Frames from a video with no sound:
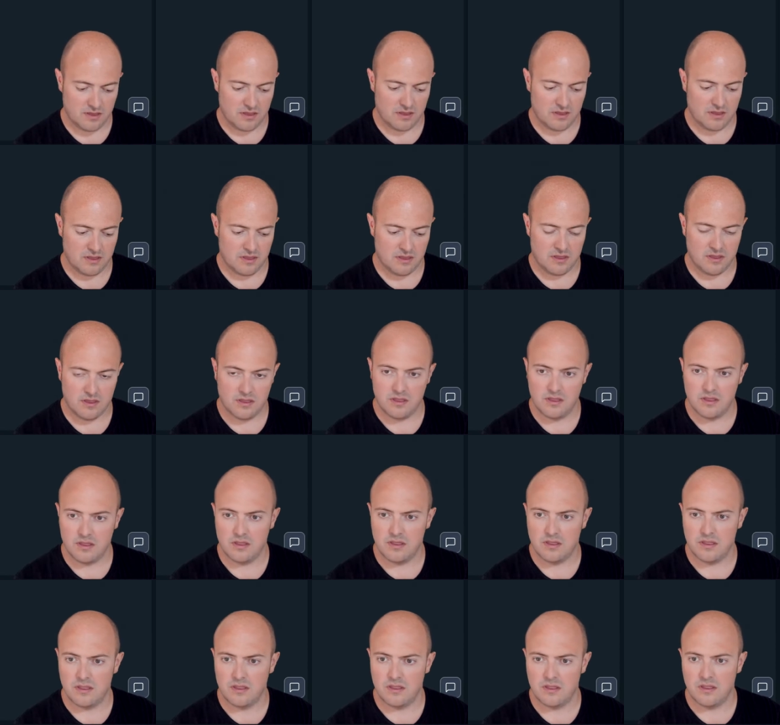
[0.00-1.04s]

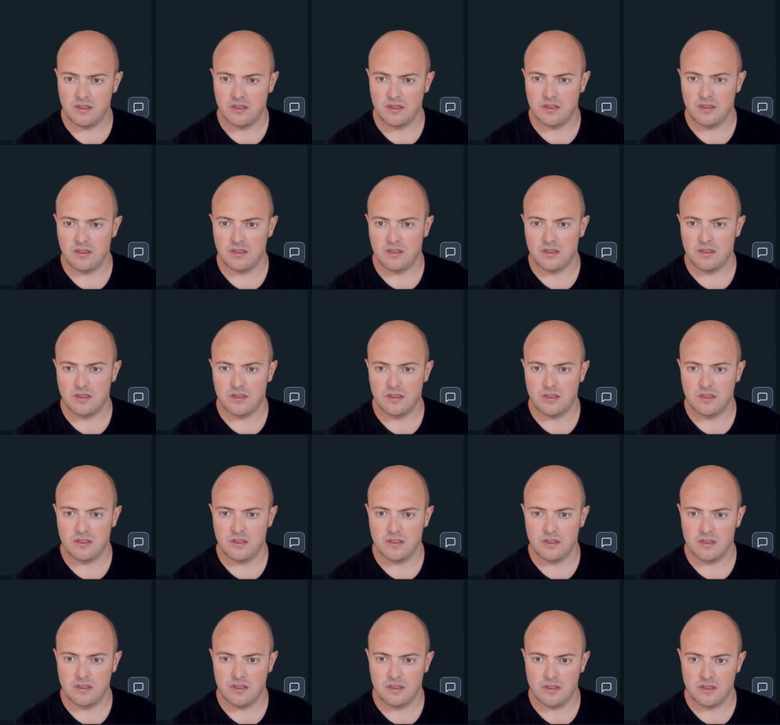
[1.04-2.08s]

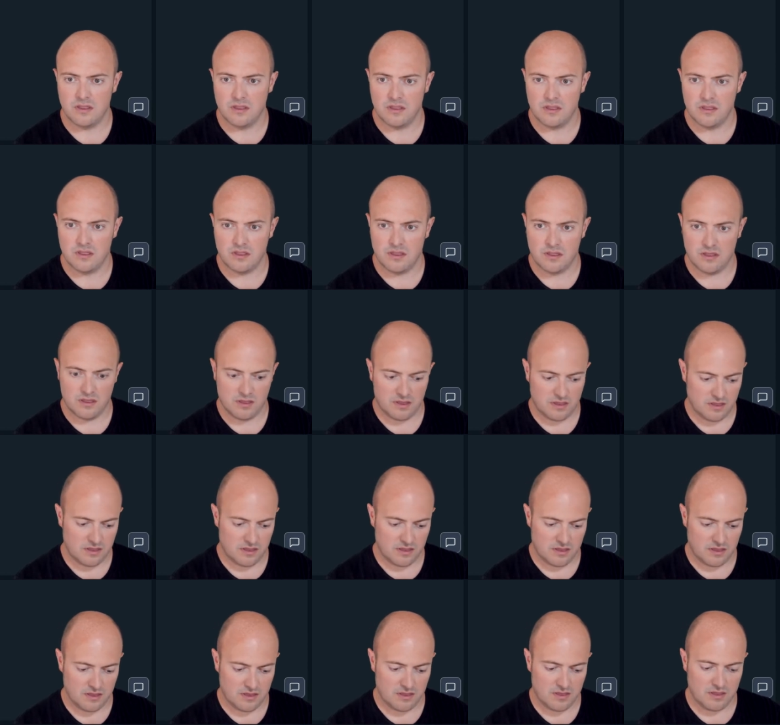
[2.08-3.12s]

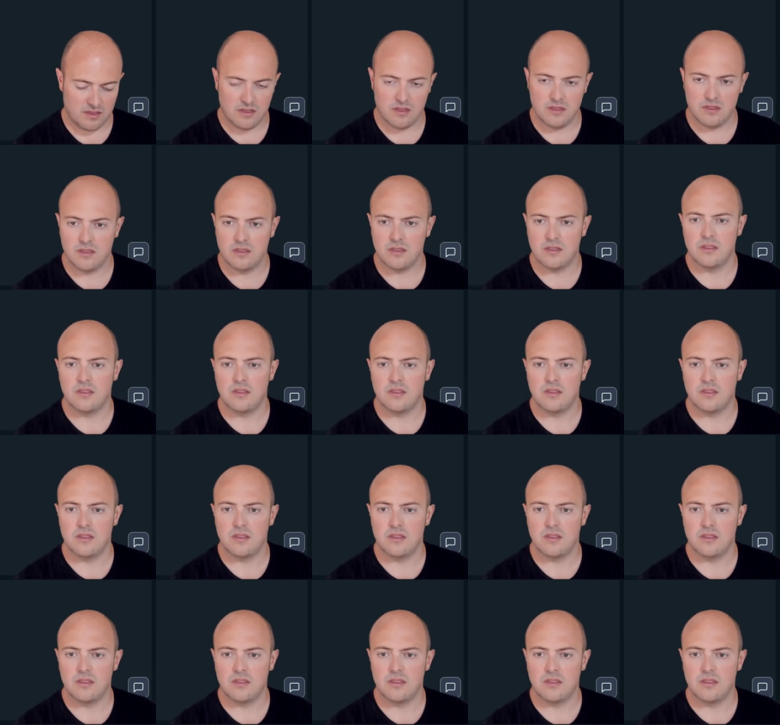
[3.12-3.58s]
(no one is talking)